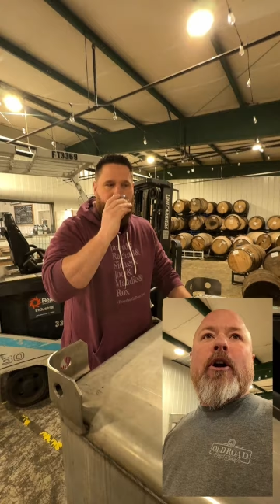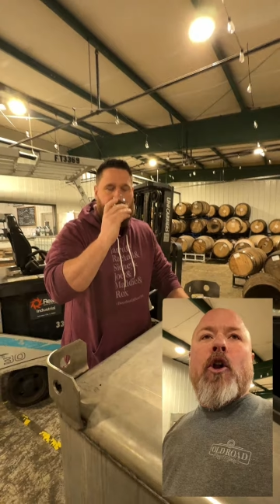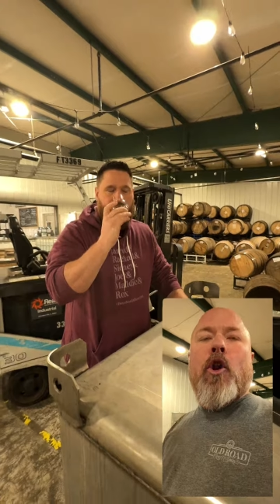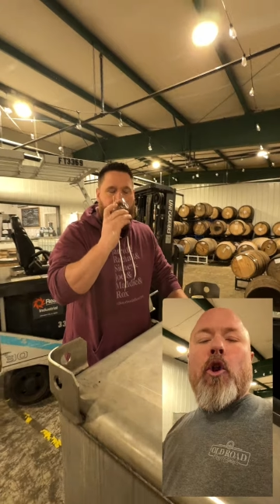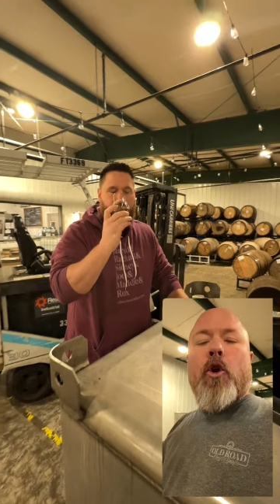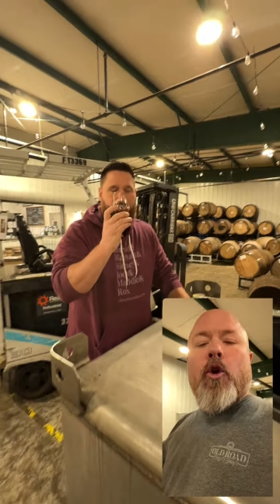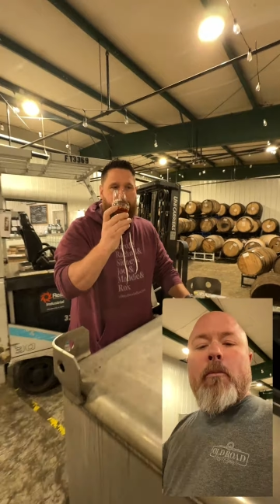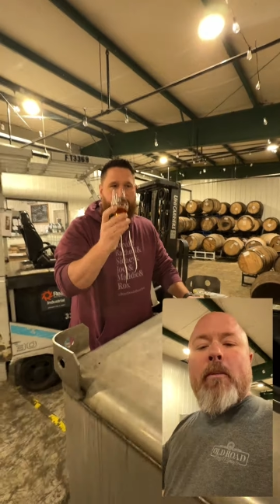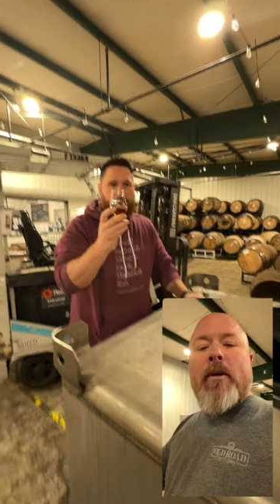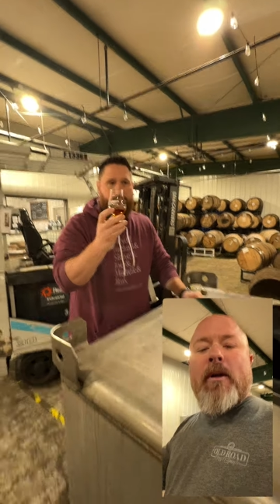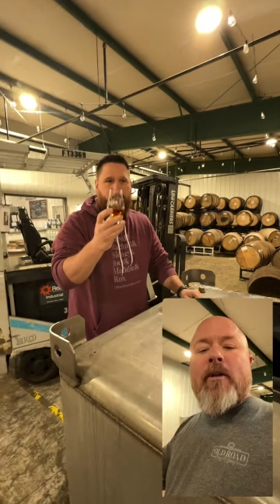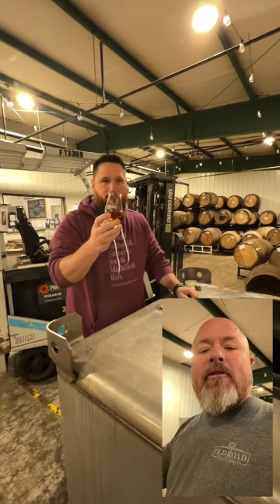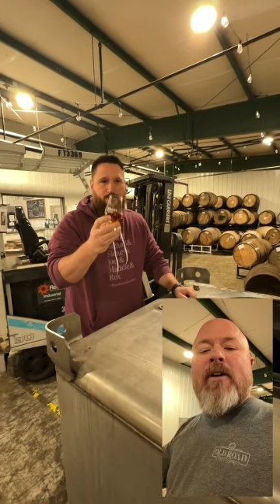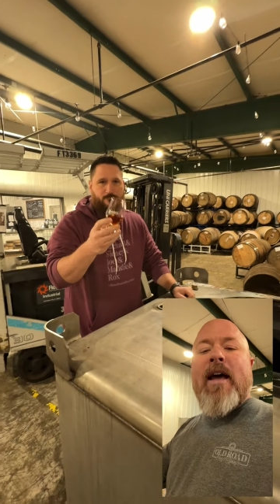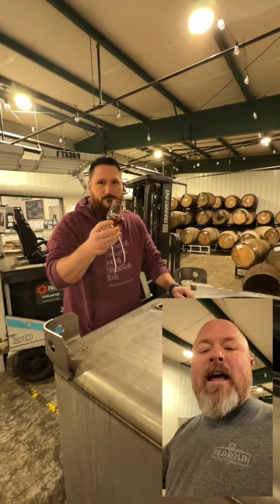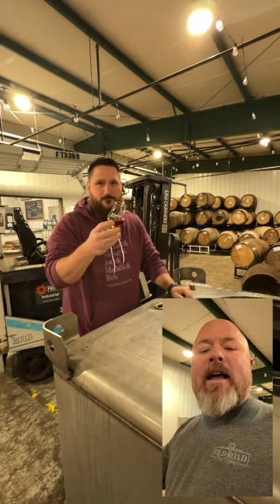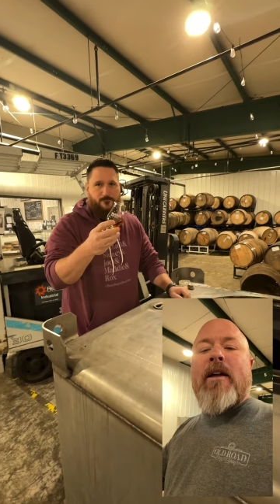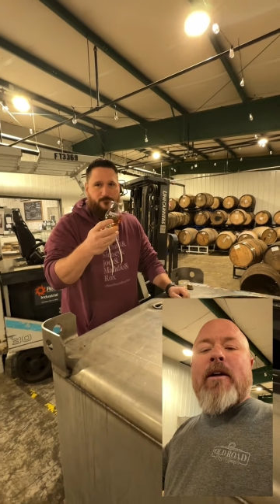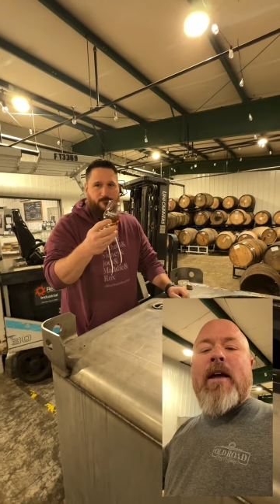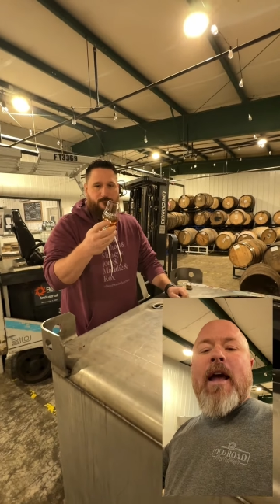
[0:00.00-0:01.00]
A little bit of
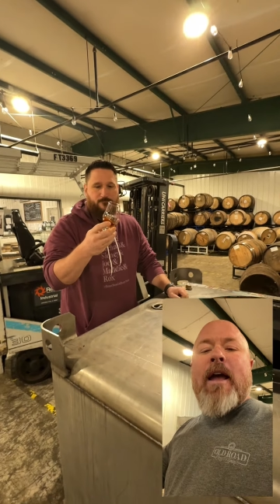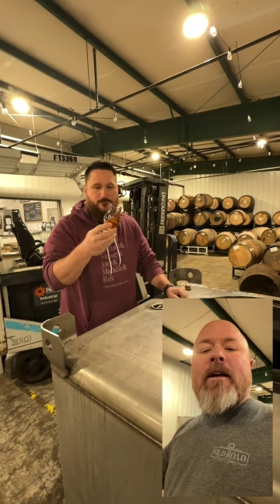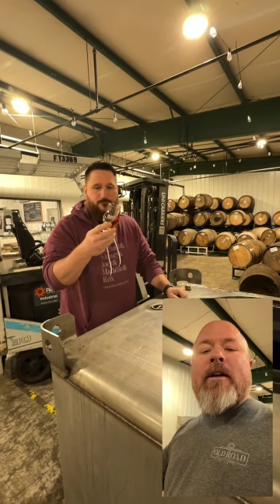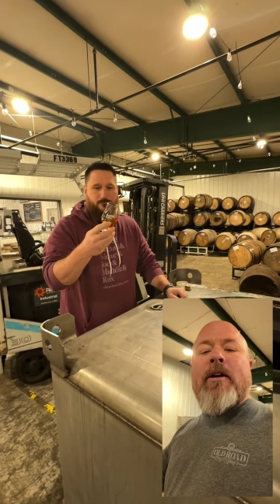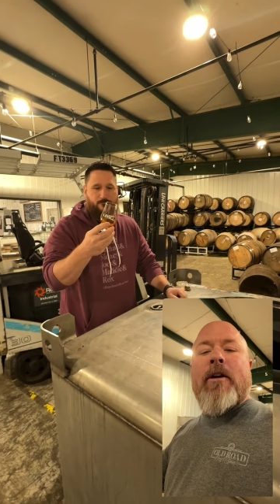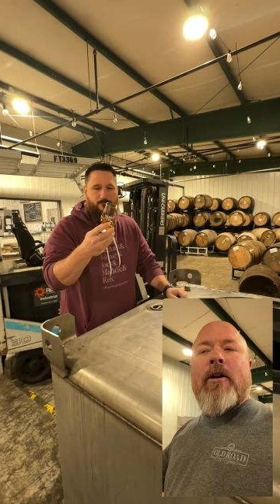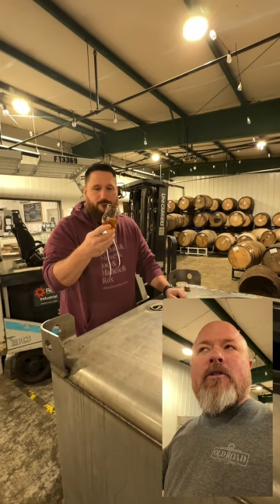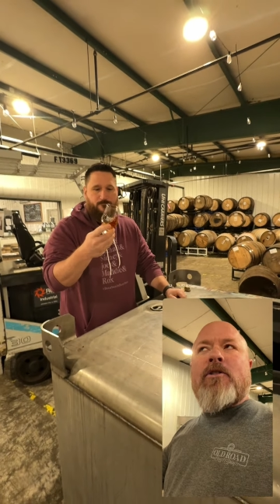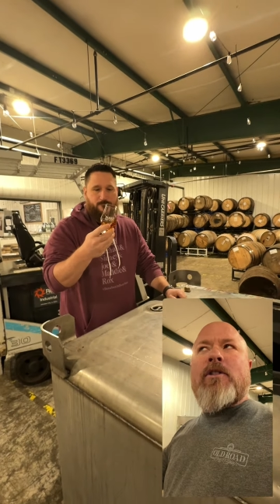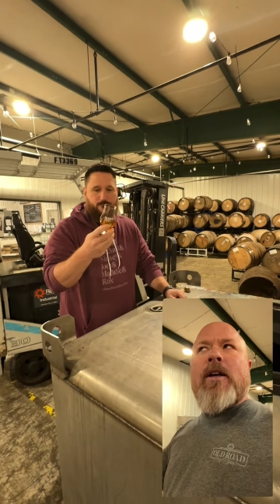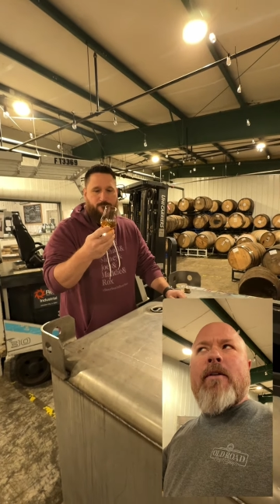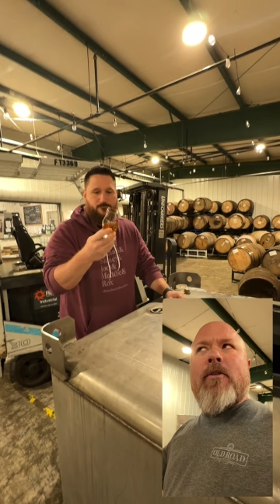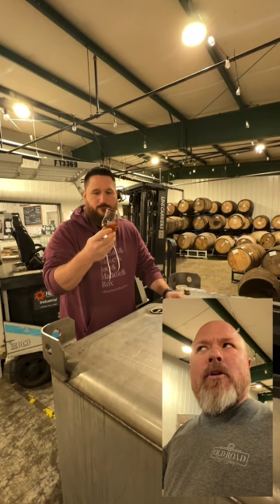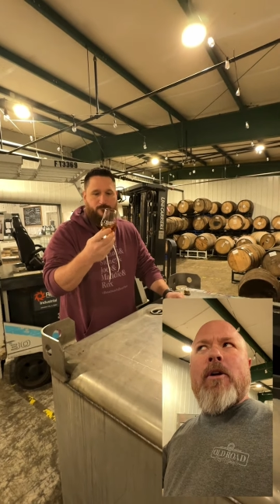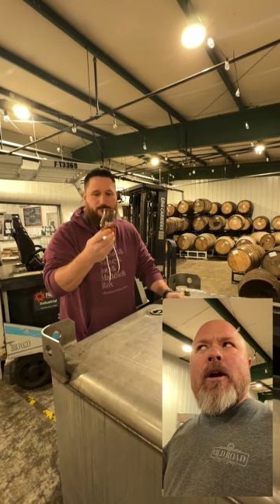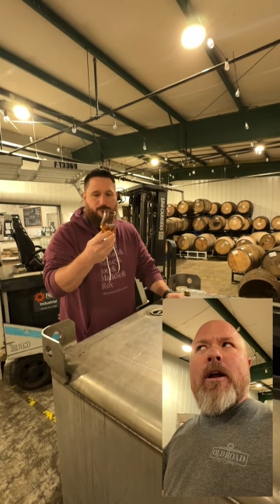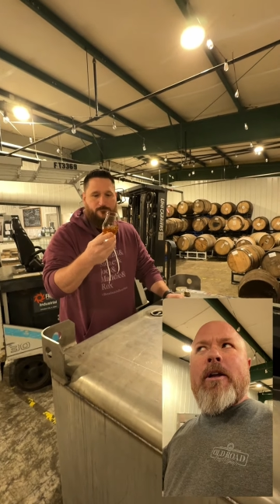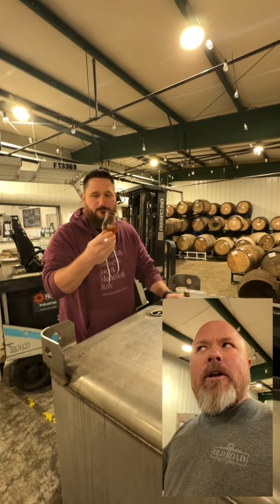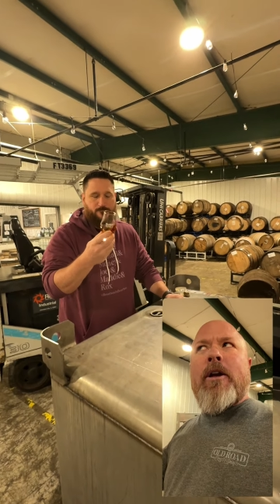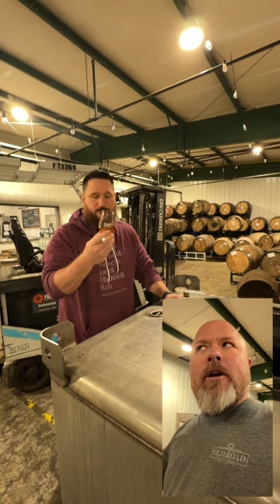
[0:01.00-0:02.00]
8 year, 7 or
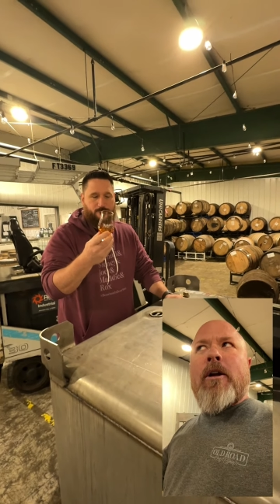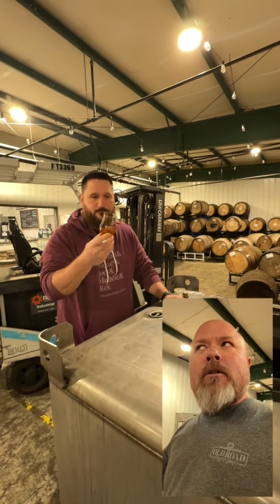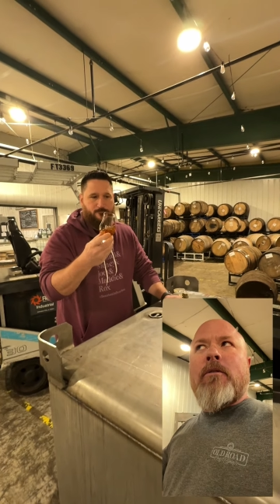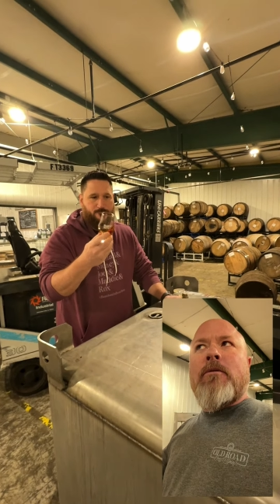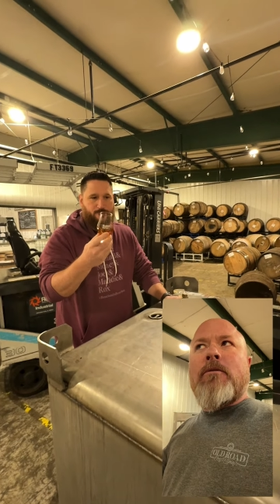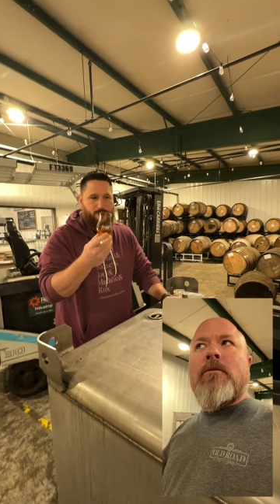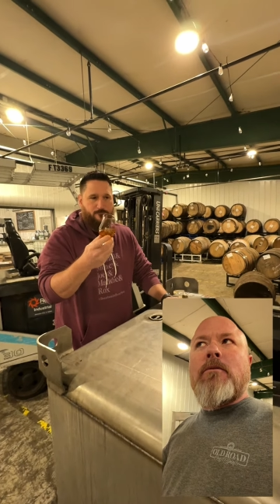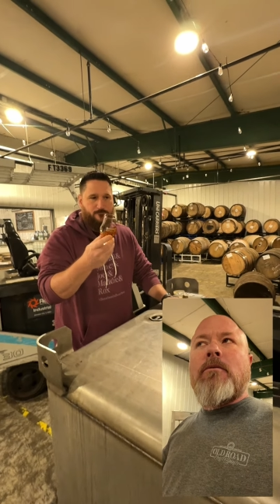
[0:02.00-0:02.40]
8 year.